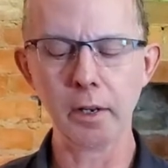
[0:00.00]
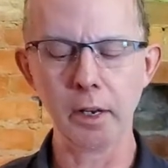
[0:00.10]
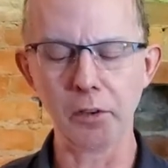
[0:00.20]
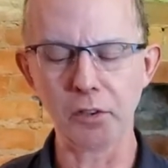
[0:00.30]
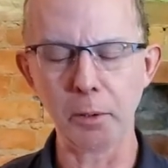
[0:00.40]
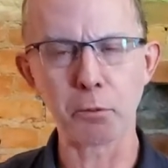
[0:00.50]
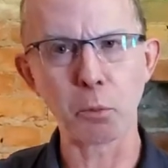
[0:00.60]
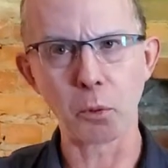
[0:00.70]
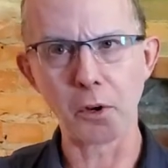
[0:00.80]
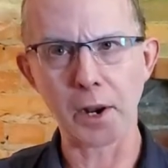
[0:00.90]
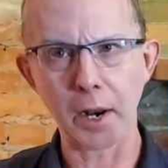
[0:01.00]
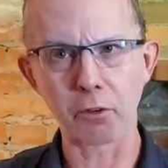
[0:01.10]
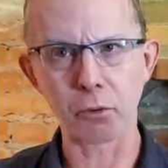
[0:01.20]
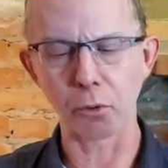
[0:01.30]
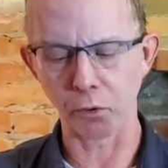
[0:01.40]
It seems more
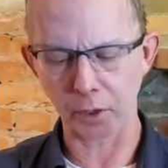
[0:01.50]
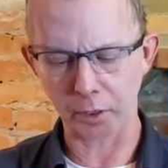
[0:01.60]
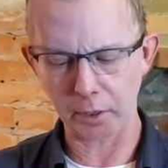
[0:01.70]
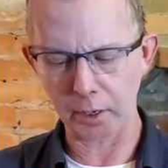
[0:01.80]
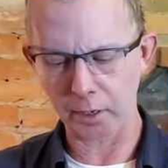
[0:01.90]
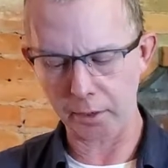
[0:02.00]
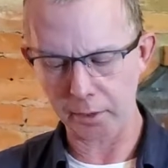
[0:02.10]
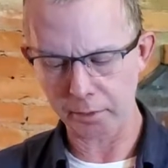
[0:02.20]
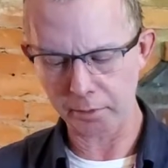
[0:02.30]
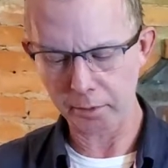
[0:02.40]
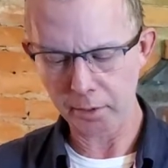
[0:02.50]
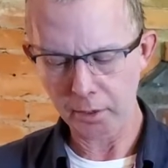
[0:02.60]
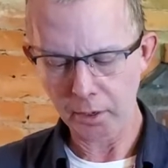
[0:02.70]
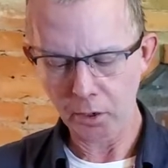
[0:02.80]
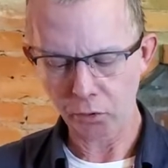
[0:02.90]
natural to drink it out of this.
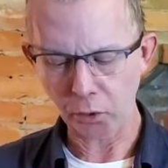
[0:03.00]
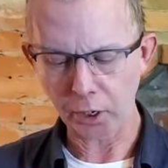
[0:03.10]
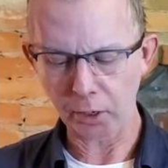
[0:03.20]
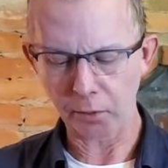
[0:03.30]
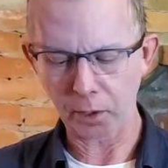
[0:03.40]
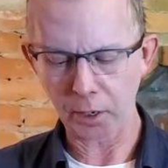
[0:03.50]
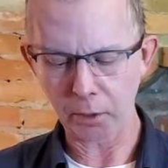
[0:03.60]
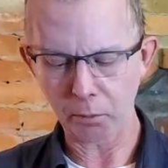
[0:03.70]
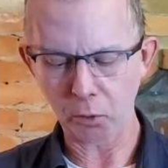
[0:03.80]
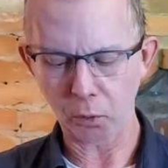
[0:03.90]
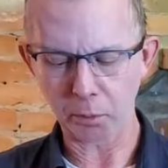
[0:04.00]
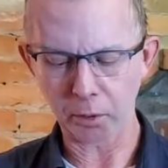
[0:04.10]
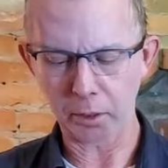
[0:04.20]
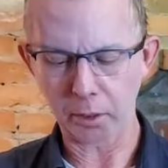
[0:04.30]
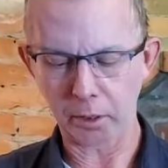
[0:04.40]
So at any rate, you would
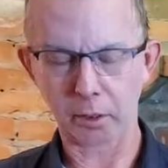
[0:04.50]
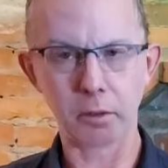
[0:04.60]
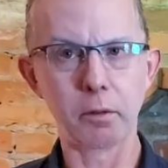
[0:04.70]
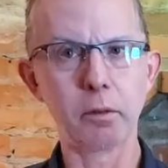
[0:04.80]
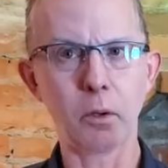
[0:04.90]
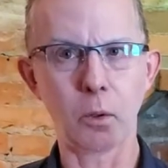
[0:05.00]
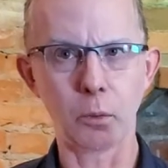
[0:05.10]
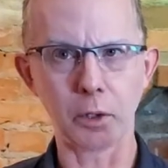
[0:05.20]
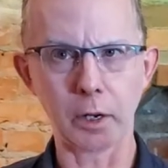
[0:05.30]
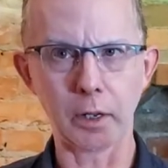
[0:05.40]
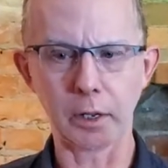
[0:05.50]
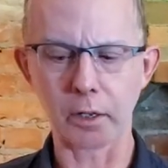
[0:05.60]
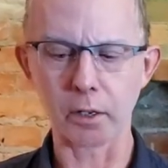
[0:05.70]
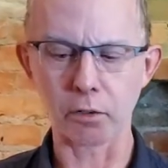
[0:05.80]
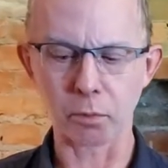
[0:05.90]
normally like hold it out like
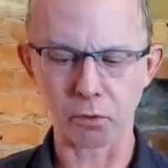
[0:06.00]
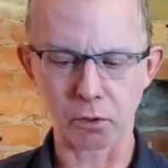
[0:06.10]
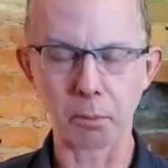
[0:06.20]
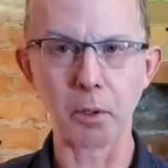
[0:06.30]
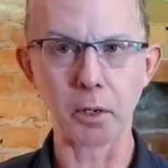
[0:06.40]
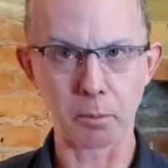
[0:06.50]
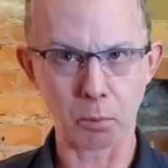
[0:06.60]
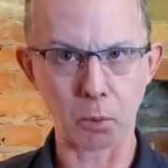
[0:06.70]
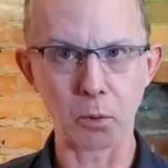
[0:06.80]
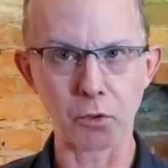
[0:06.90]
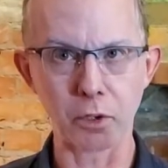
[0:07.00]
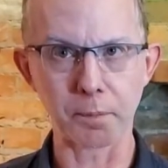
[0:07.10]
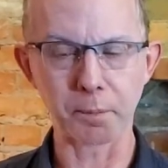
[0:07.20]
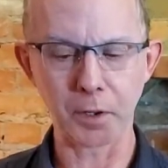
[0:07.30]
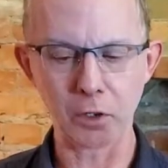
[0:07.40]
this when somebody pours it,
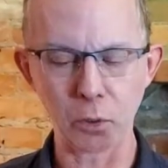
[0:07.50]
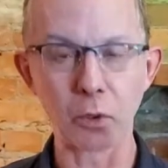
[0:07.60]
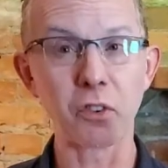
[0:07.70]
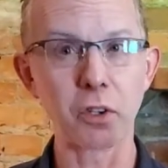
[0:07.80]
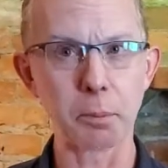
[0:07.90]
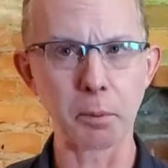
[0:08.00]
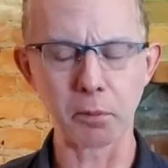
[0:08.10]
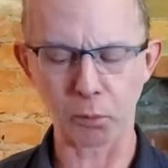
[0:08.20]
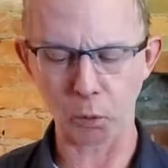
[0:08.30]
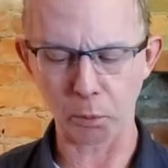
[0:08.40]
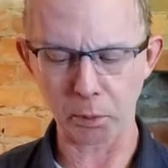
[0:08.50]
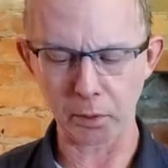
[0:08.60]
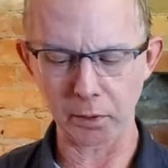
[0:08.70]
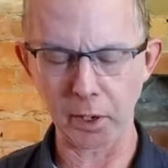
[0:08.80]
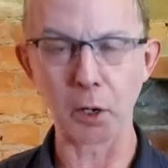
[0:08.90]
and you always sip it before you put
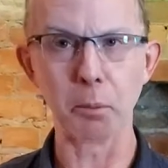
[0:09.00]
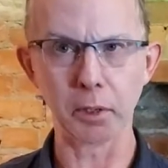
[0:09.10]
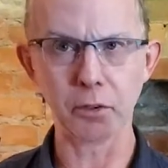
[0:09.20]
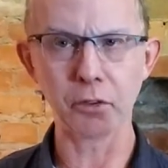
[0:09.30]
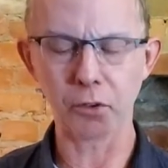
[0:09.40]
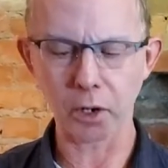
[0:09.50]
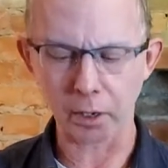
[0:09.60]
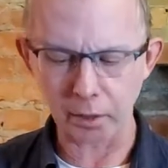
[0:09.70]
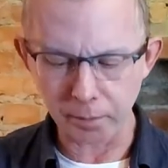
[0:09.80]
it down. But let's try it.